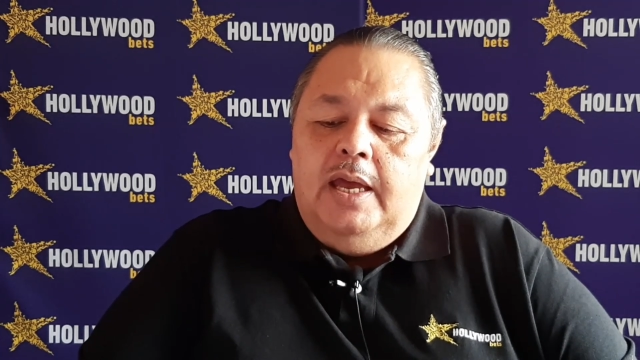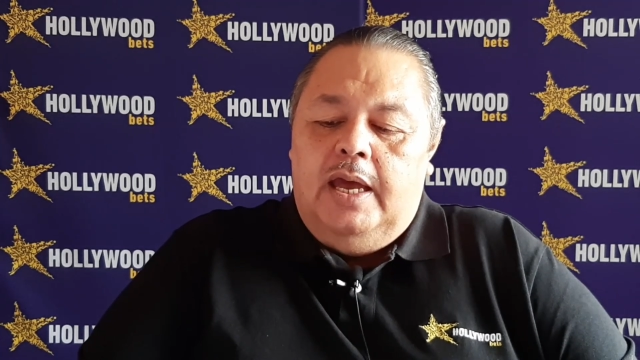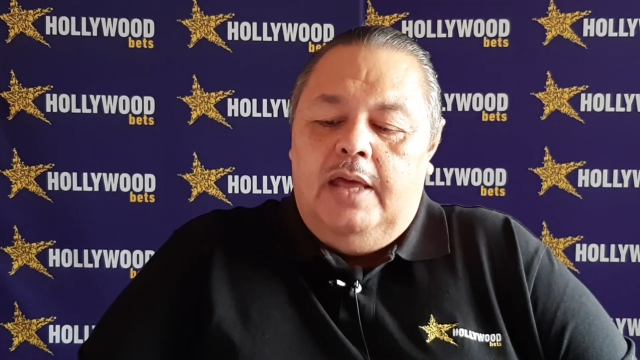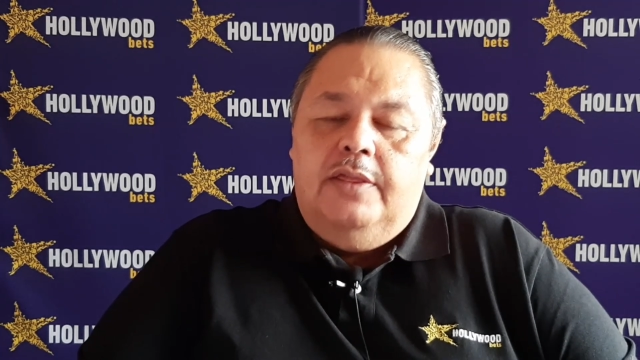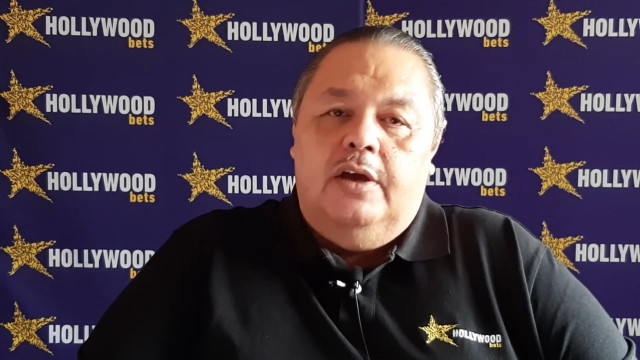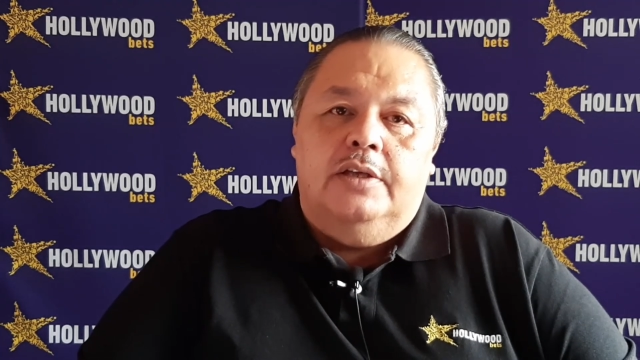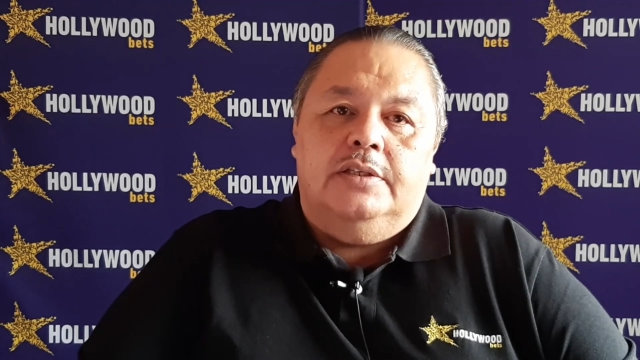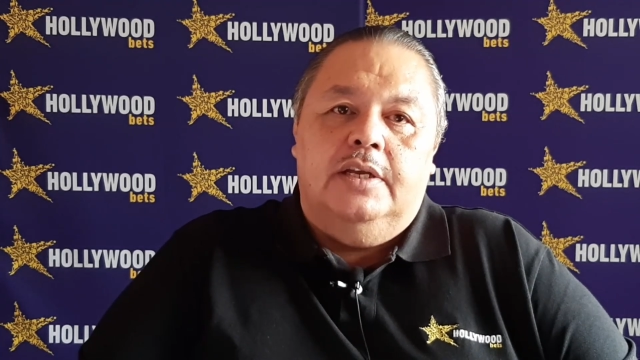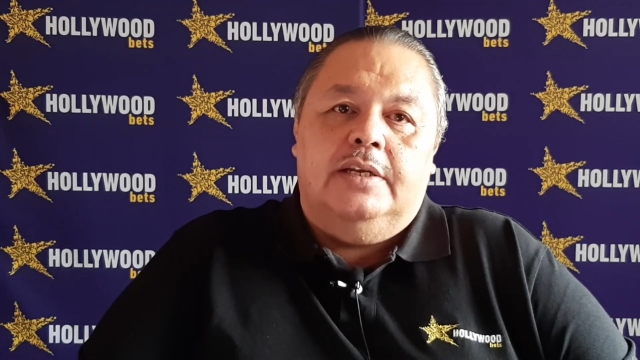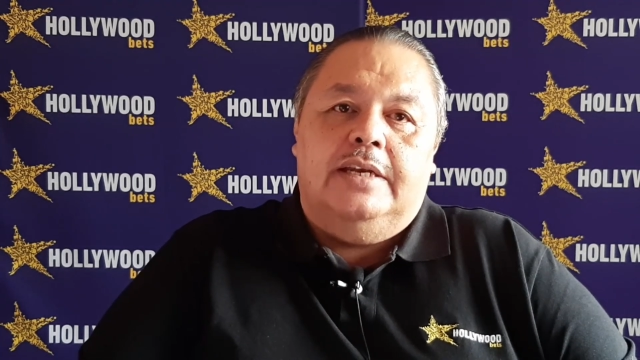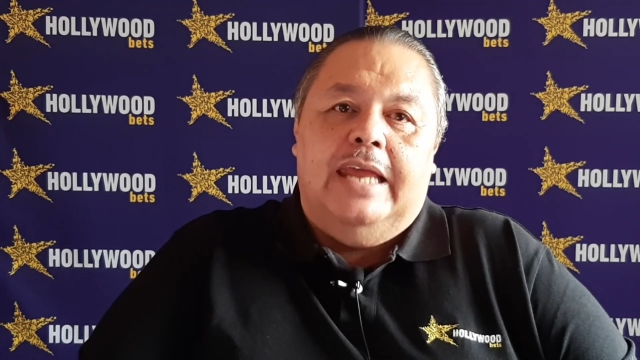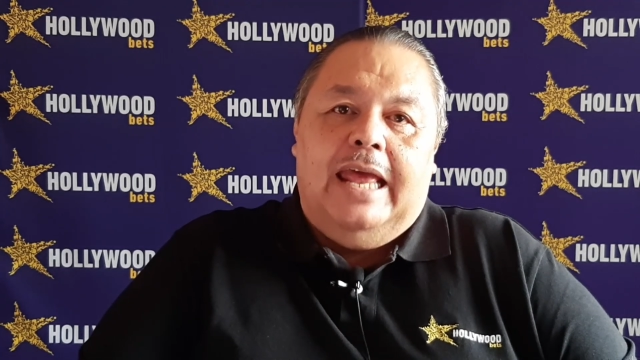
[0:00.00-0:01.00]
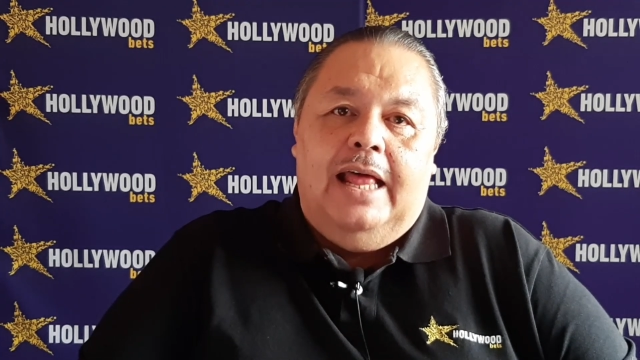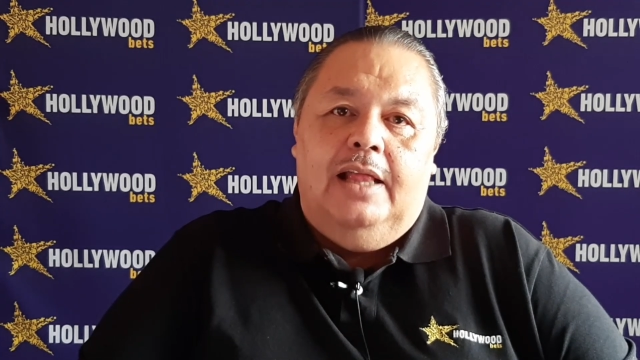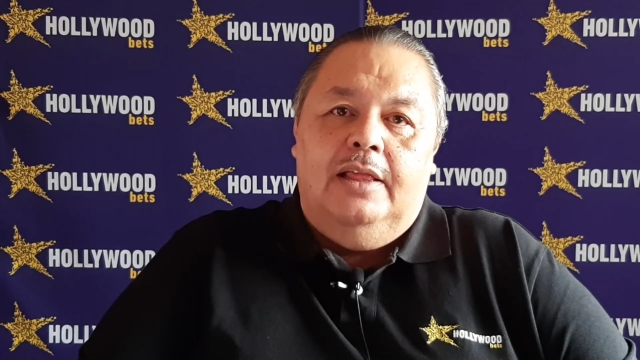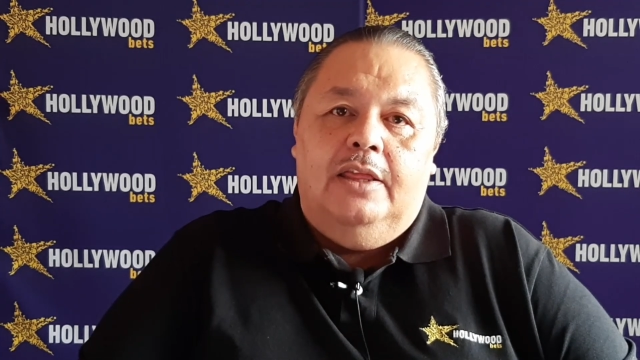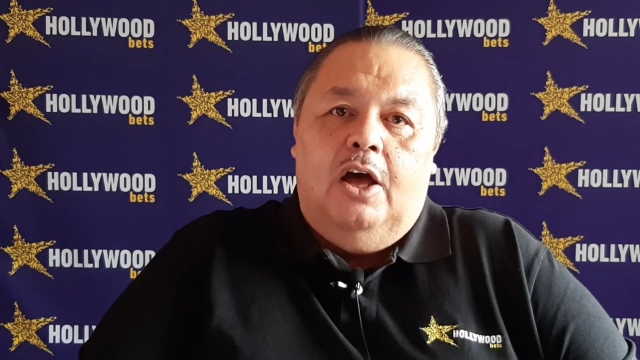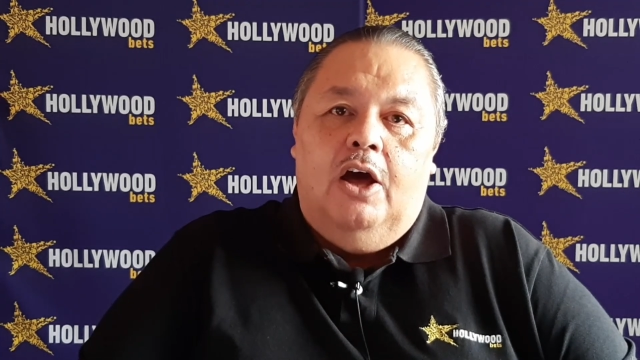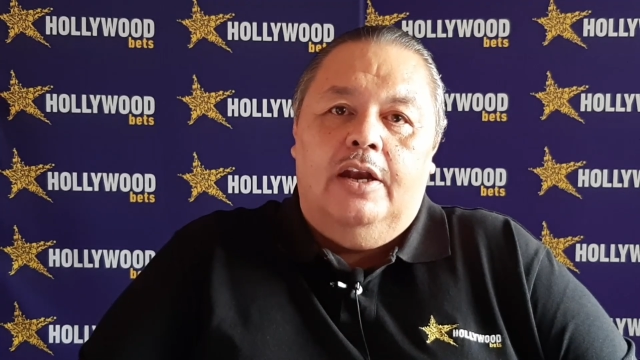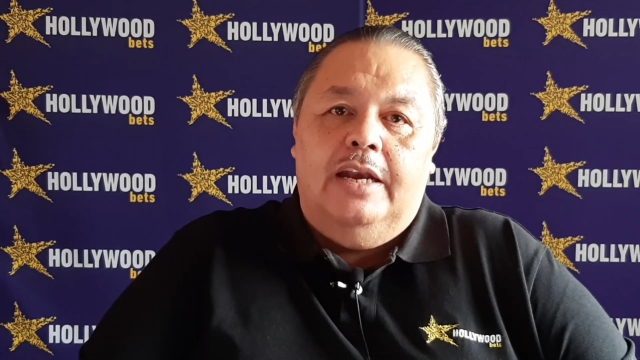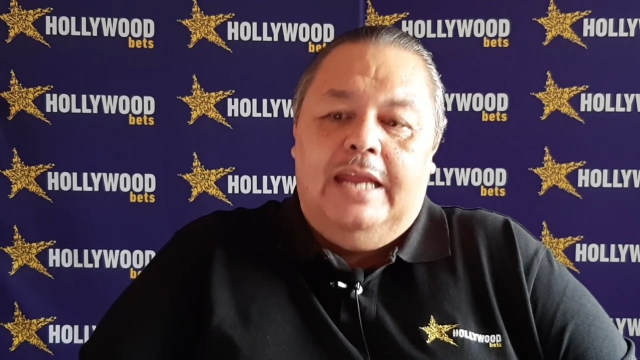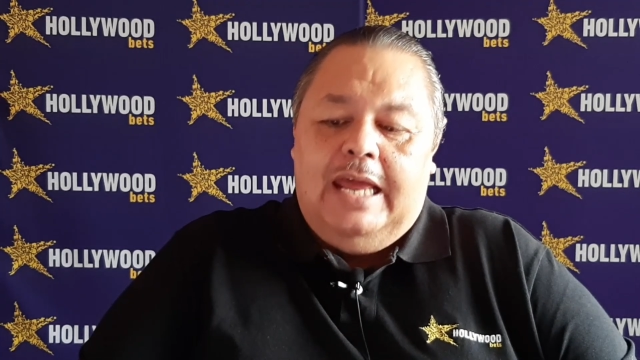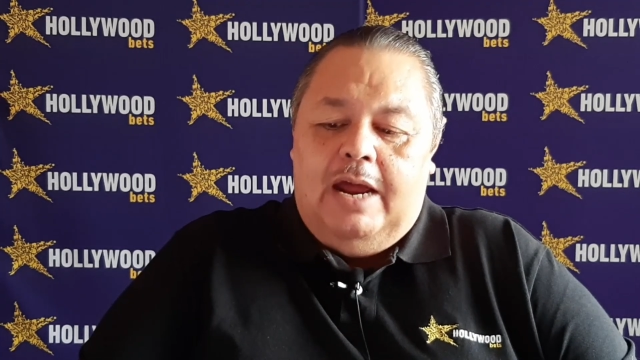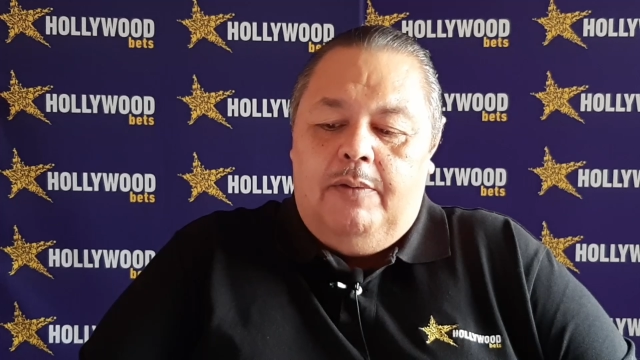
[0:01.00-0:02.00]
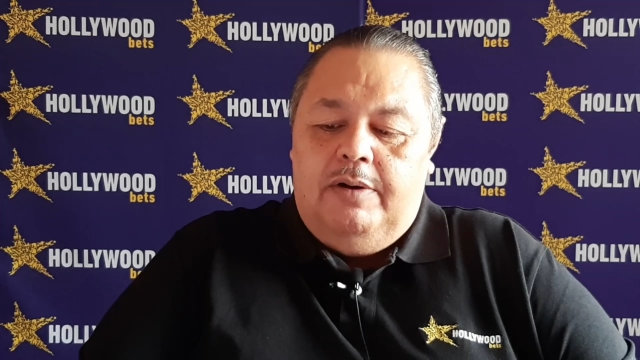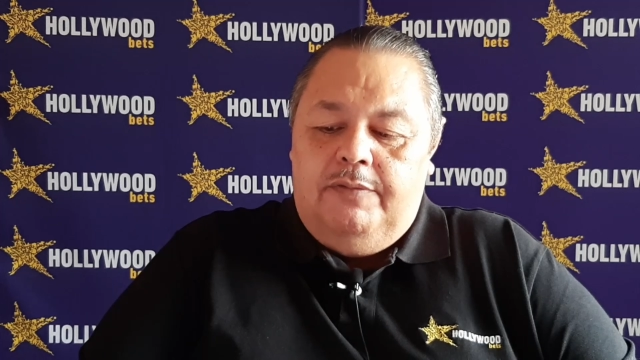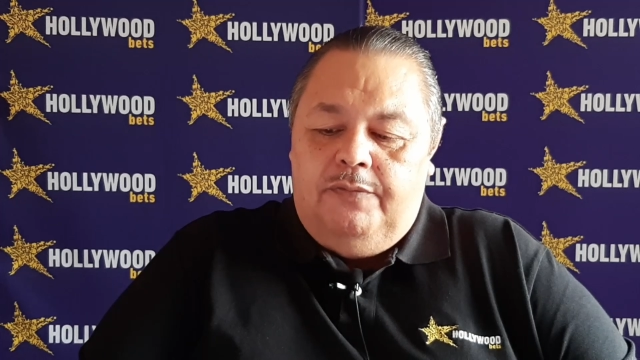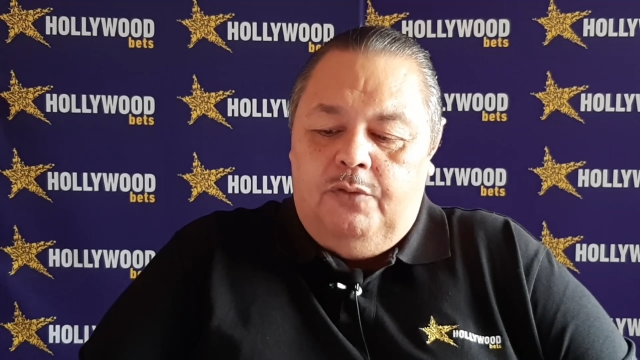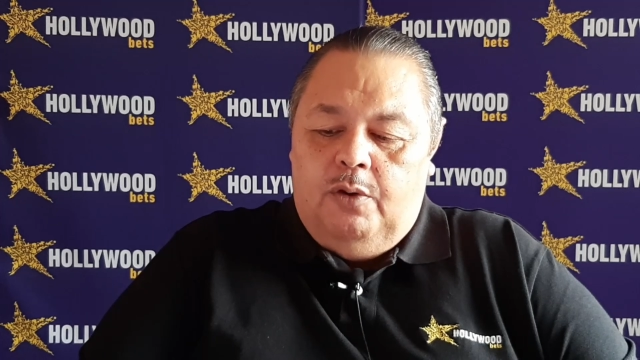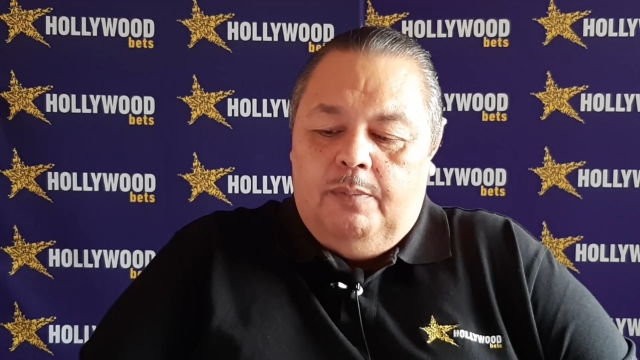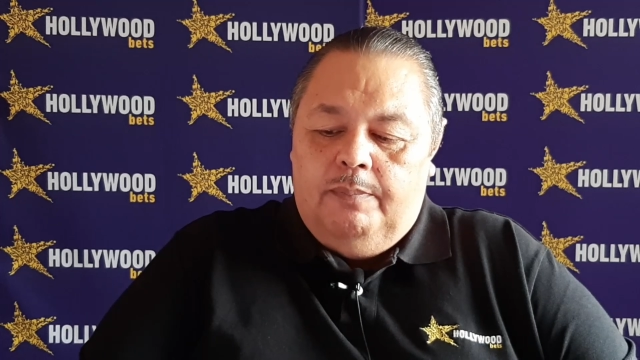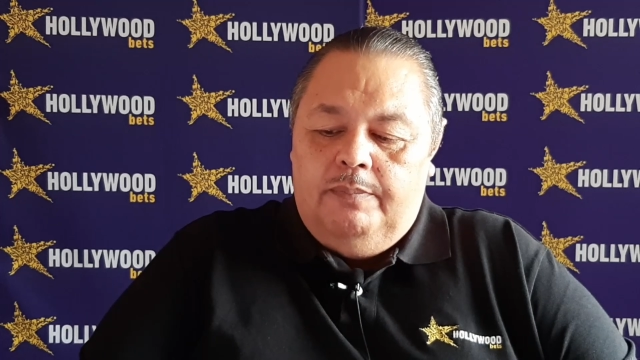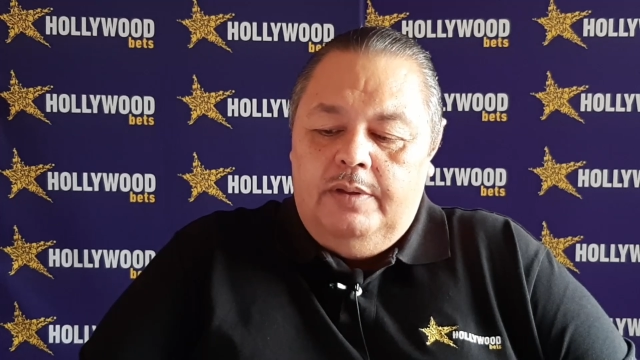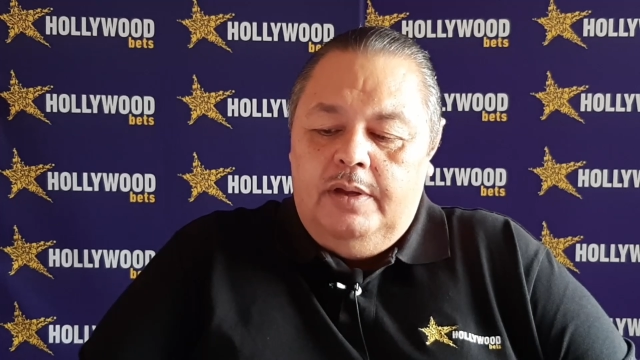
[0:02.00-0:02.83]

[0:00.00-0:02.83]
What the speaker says: and they are certainly held on current form.